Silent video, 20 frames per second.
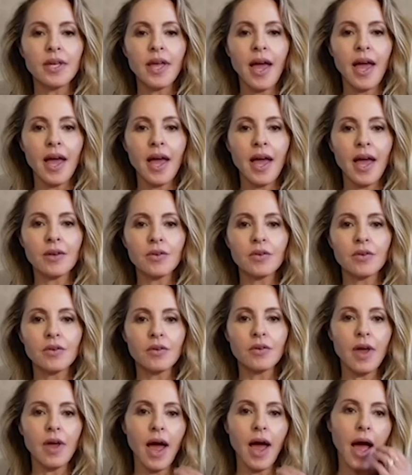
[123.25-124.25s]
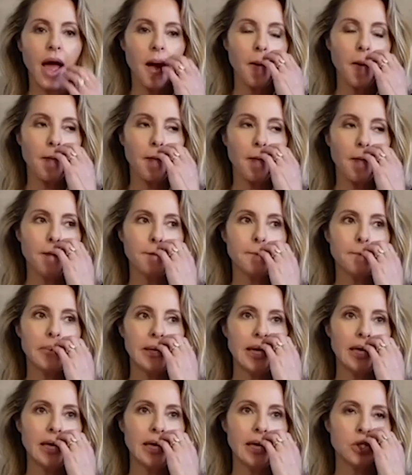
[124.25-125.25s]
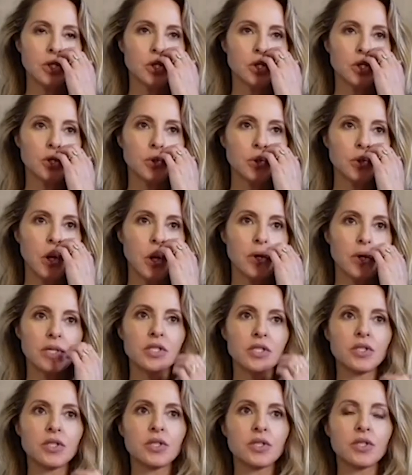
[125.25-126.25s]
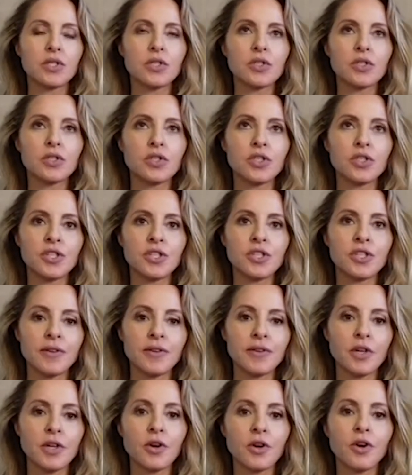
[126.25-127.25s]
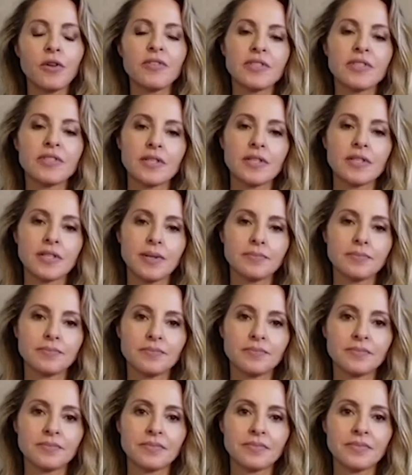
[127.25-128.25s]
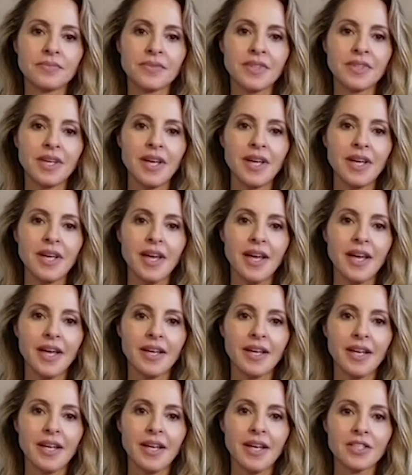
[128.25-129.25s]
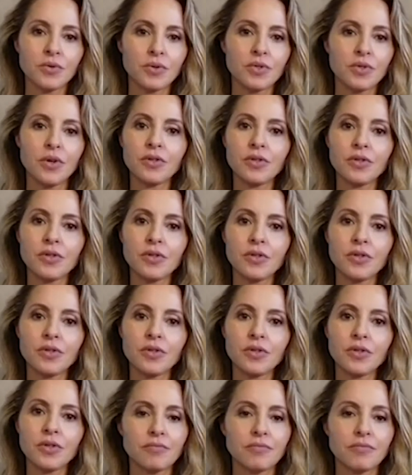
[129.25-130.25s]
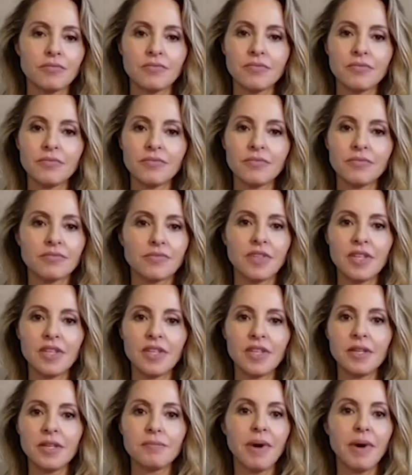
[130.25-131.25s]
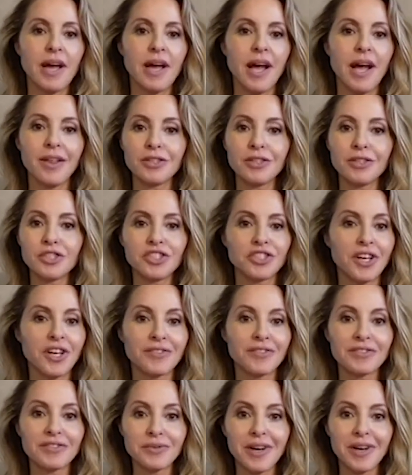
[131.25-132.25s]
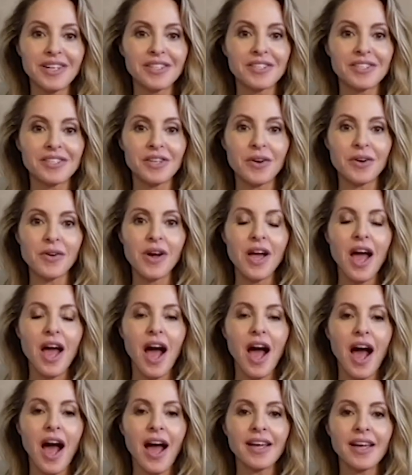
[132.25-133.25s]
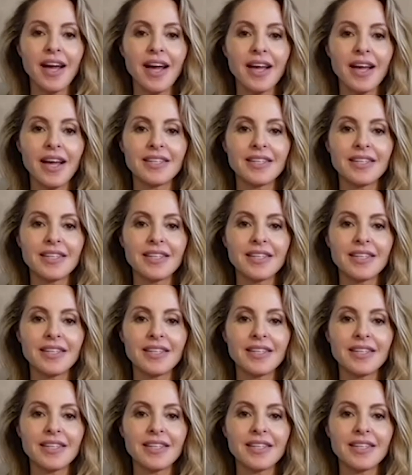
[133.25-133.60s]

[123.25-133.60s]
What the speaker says: can begin to notice shifts in our nervous system. And as a result, the biology shifts, right? So I